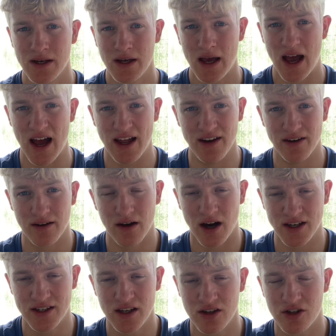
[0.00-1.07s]
And
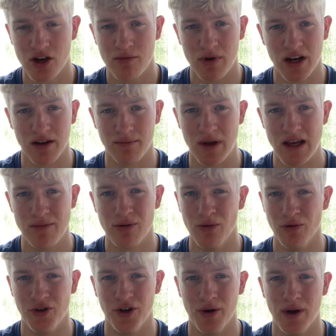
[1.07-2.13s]
I see so many
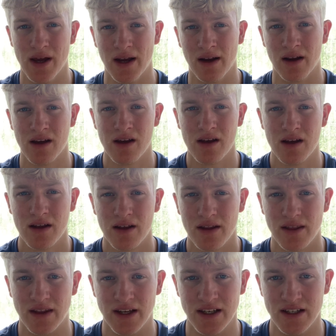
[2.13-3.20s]
people doing
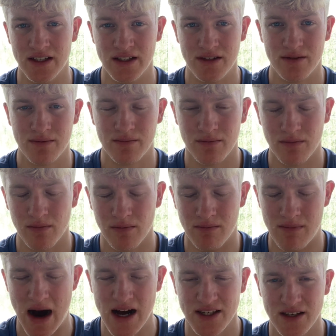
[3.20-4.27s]
these
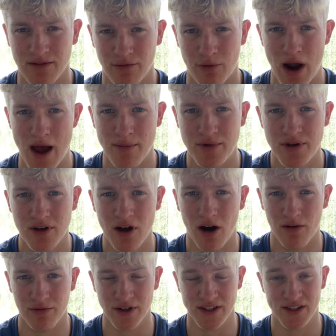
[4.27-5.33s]
massive rep
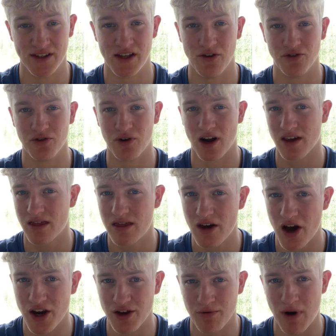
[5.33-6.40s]
calf raises. They'll do like
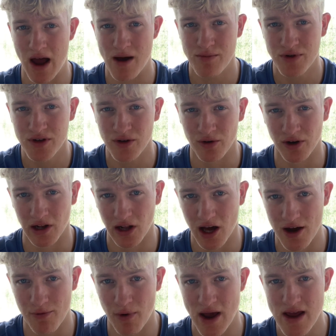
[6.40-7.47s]
30 reps on a
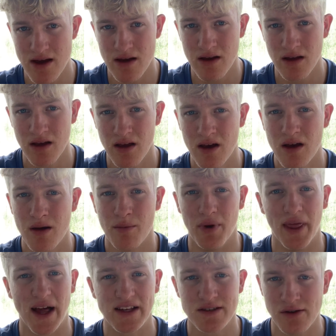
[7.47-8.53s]
lightweight,
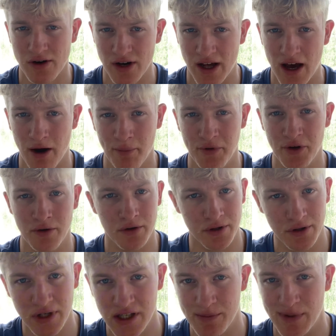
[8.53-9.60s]
but that's not going to help you.
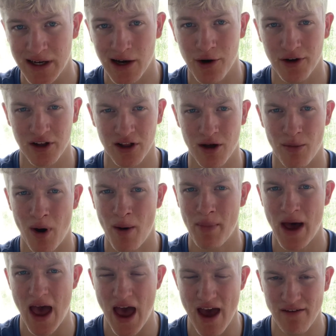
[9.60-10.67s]
You need to be loading them up
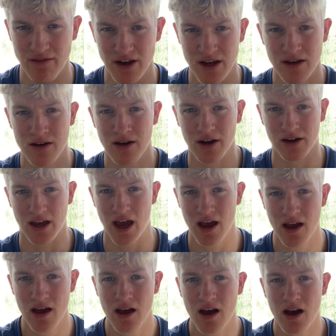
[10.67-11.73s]
heavy, okay?
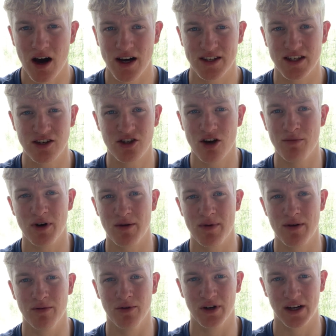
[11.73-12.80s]
I see so many
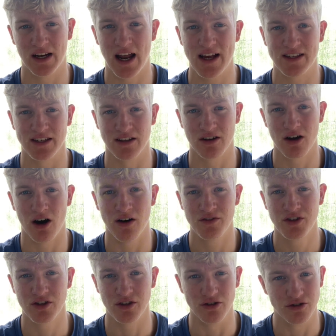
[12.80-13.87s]
people neglecting the
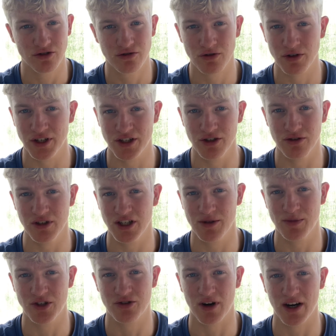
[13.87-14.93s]
calves. You truly do need
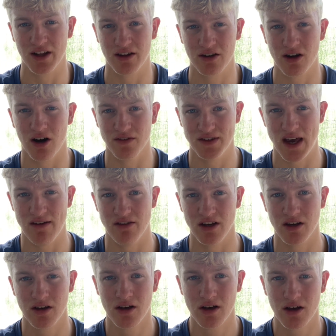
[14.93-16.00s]
to be training the calves heavy,
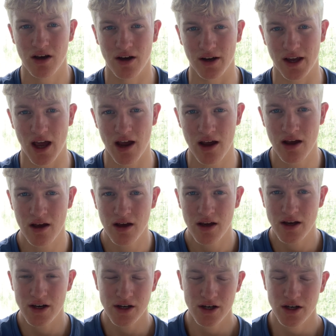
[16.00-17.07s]
okay?
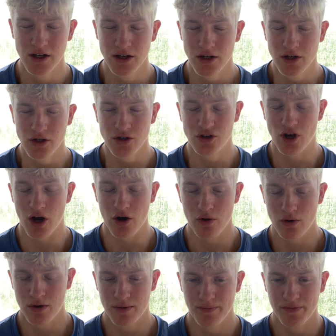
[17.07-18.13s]

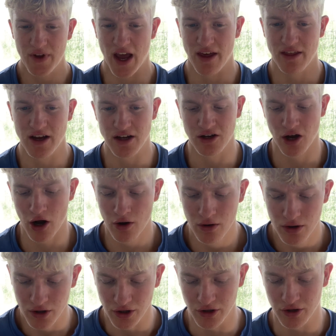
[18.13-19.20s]
So yeah, there you go.
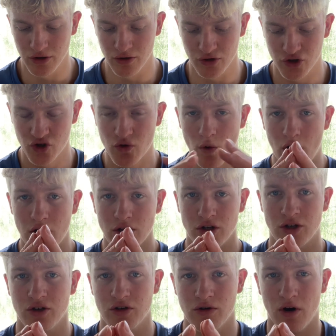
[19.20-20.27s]
You do your squat,
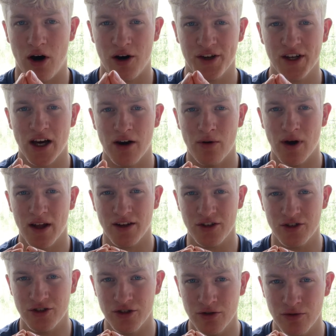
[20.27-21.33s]
you do your RDL, and
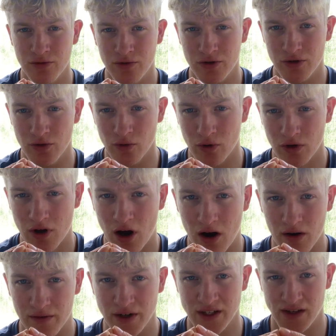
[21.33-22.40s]
you do your
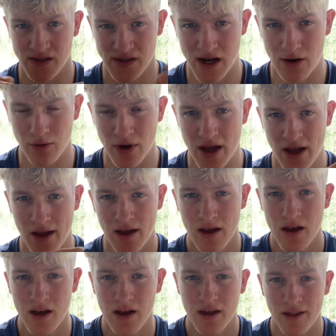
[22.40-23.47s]
calf raises. That will hit
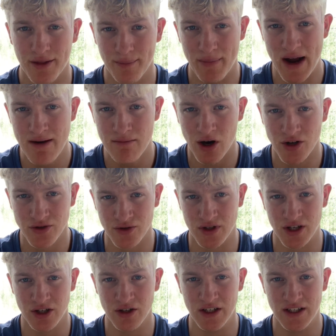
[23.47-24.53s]
the main muscles
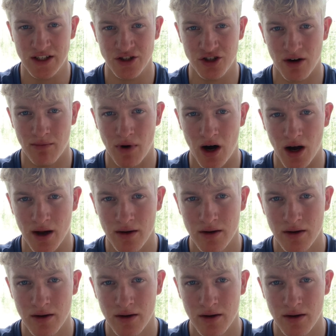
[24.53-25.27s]
that you need to jump high.